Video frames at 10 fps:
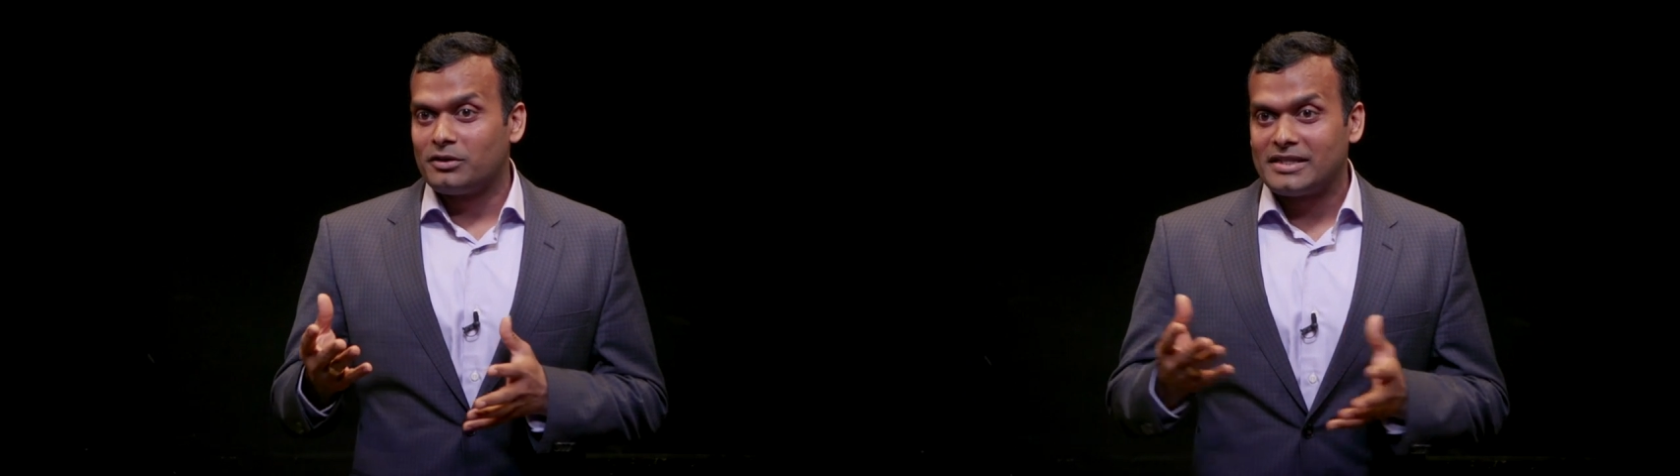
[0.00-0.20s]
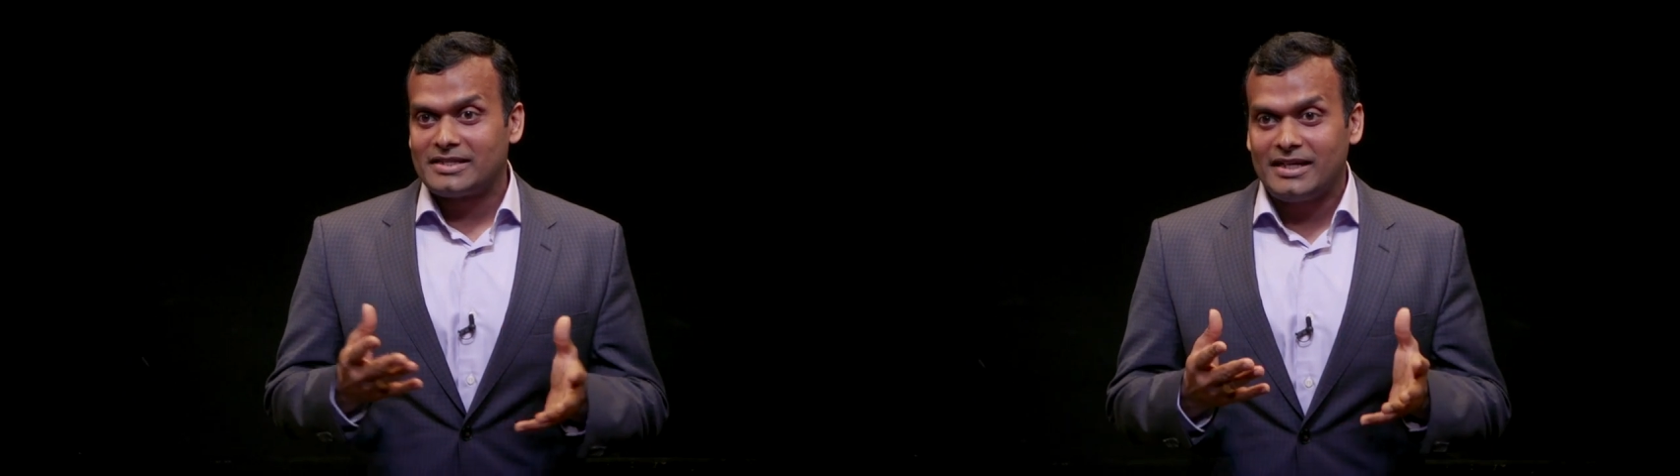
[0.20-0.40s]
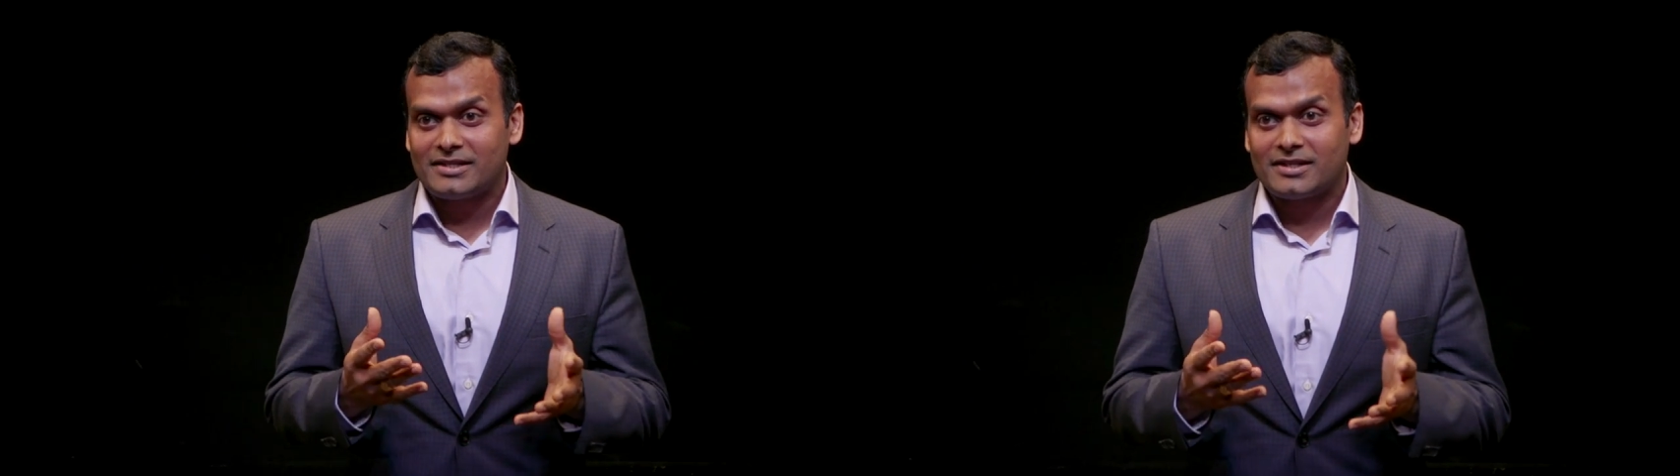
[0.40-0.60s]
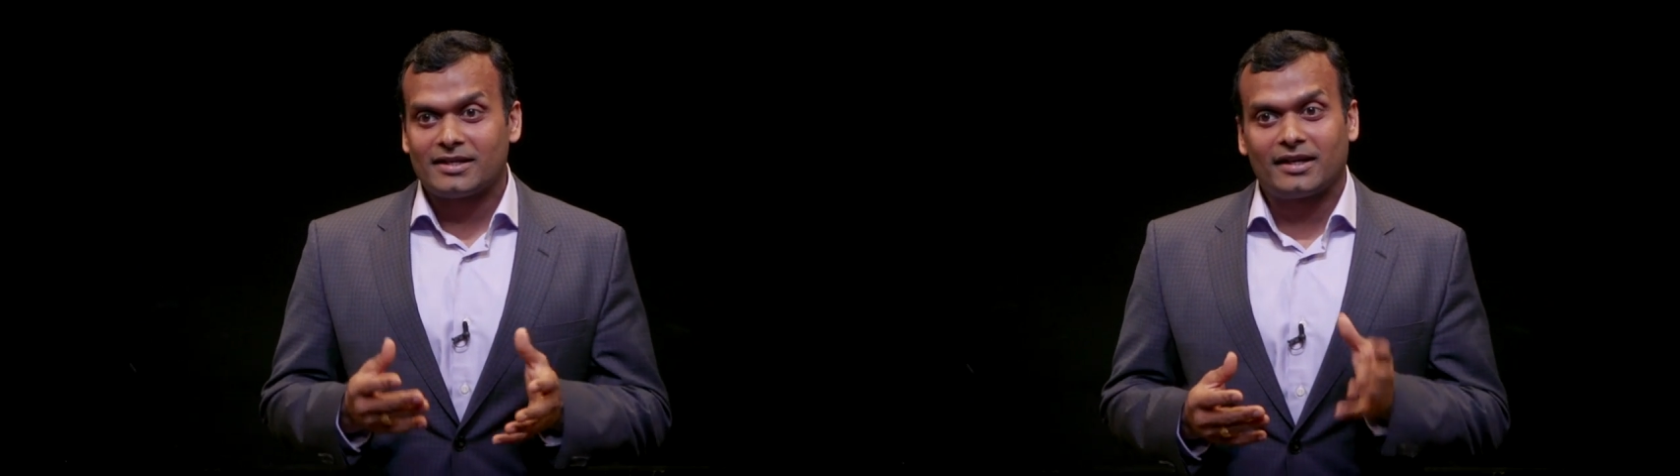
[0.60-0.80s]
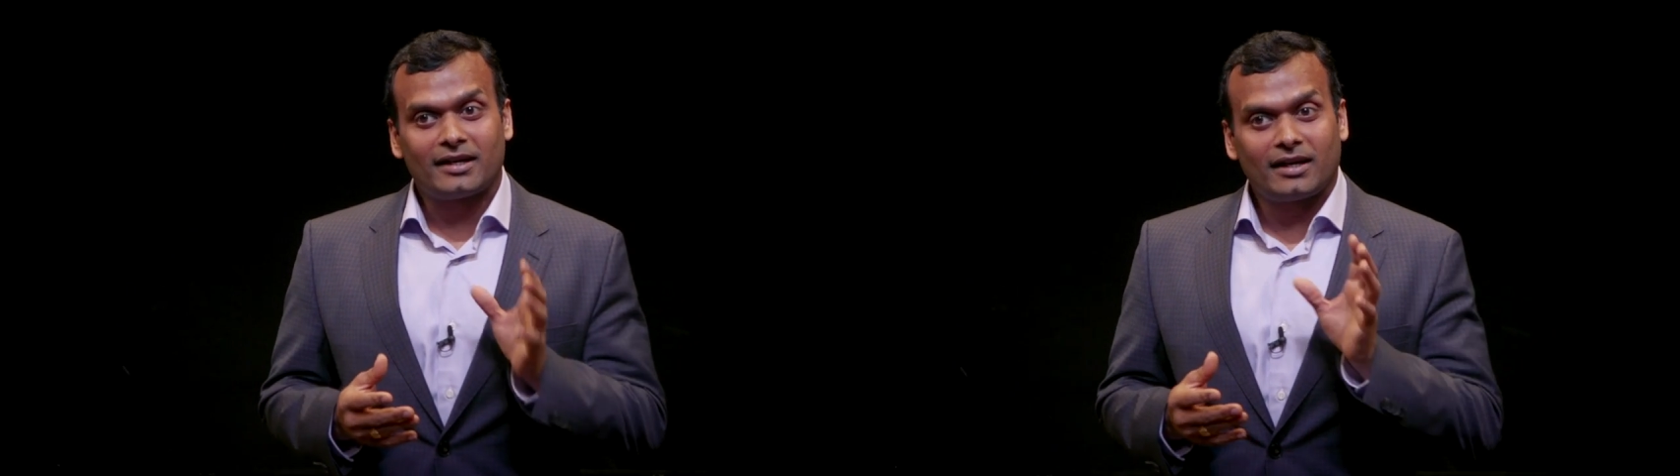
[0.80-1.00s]
diseases
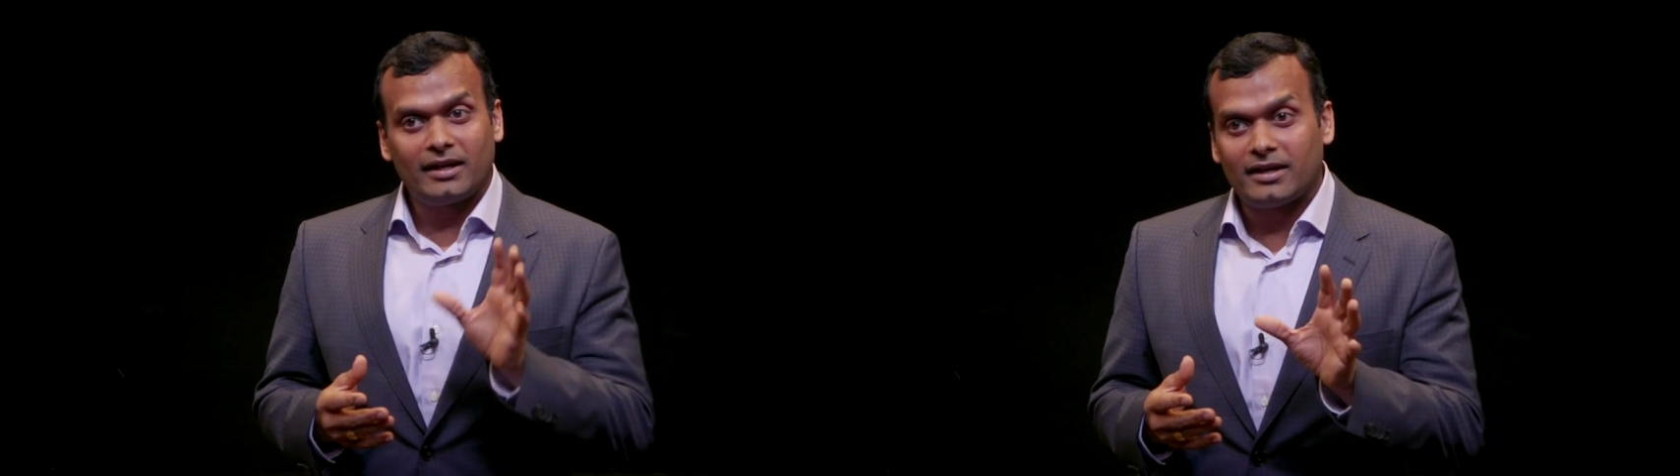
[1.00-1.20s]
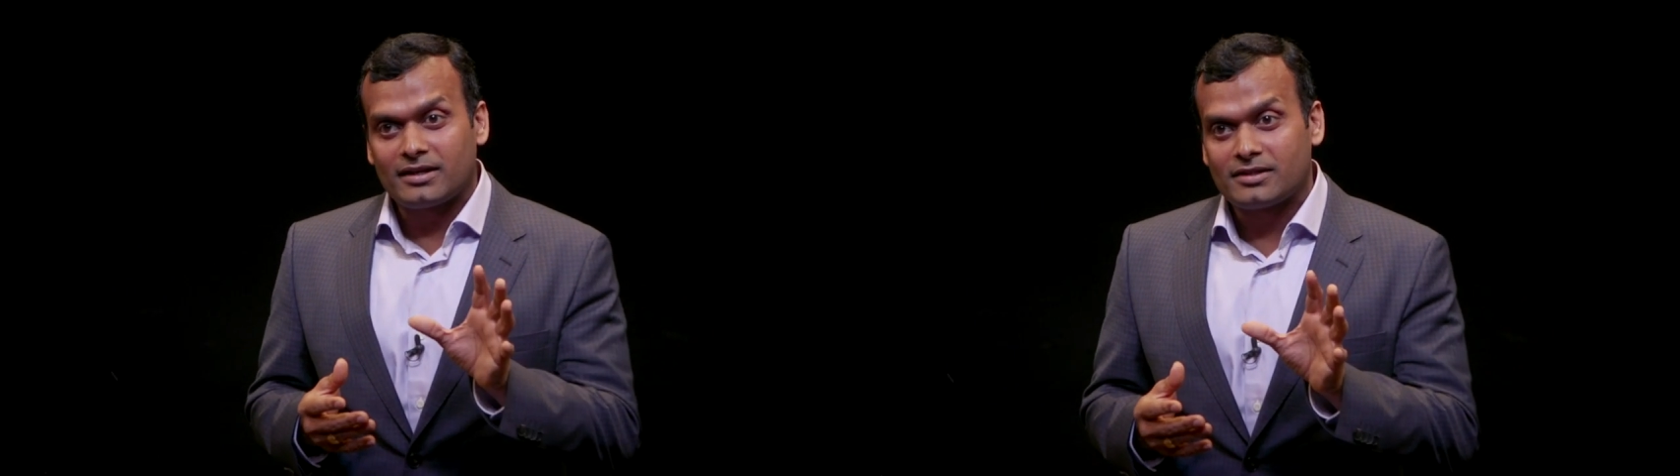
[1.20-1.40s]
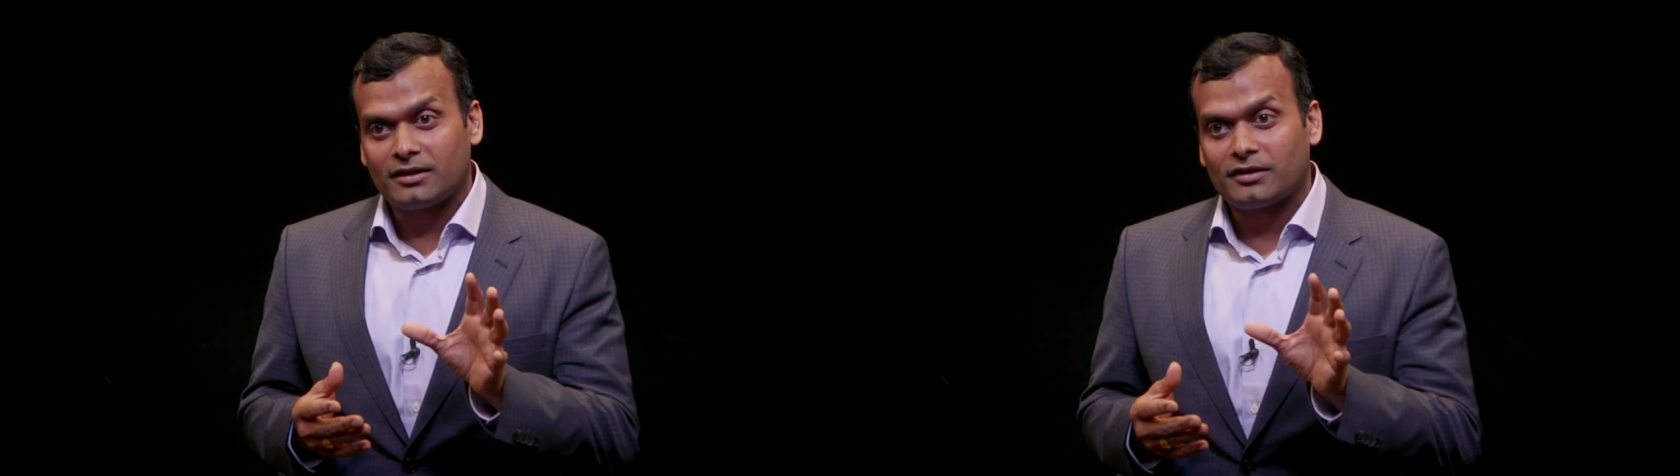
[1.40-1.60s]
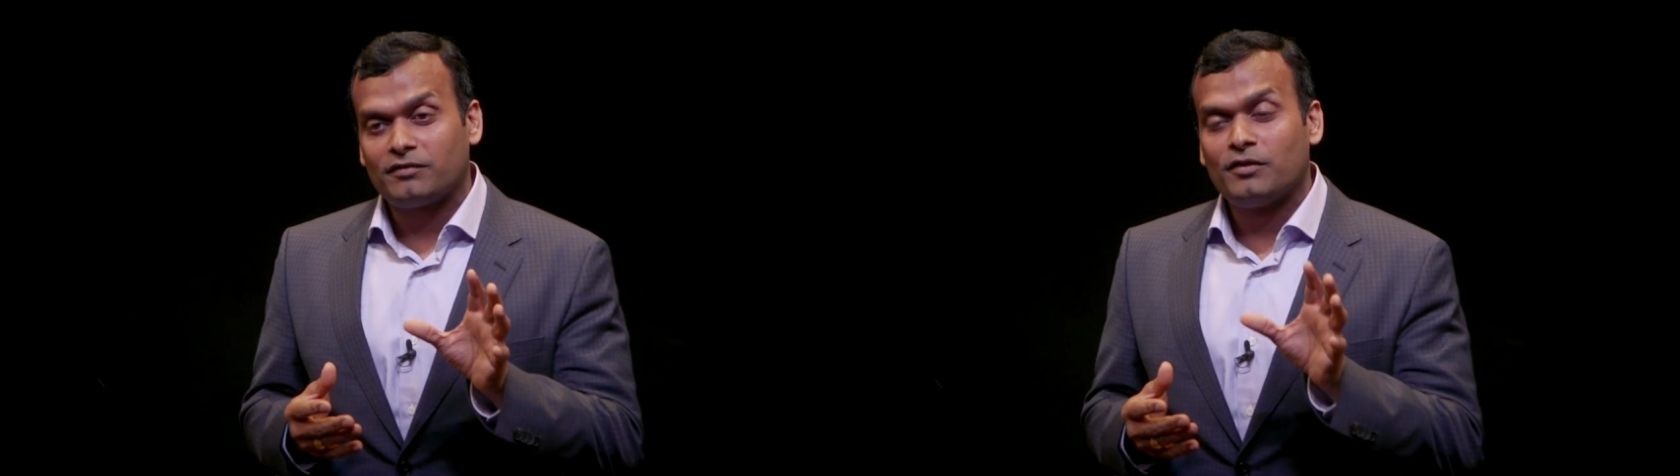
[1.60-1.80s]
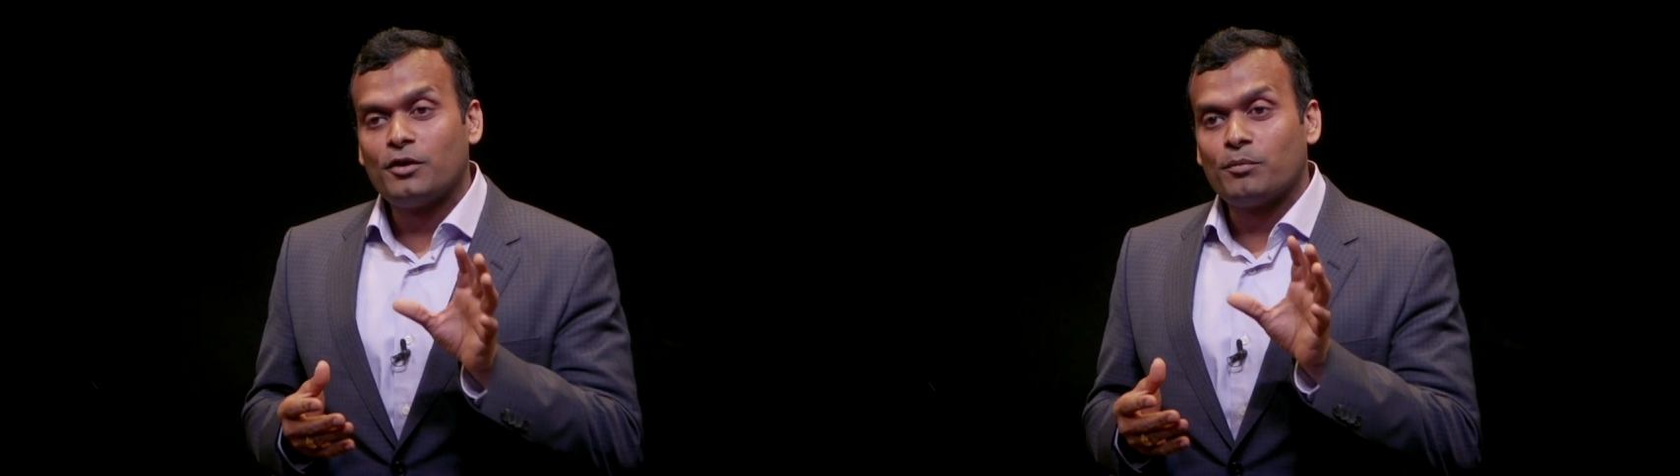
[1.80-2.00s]
that are a clear result of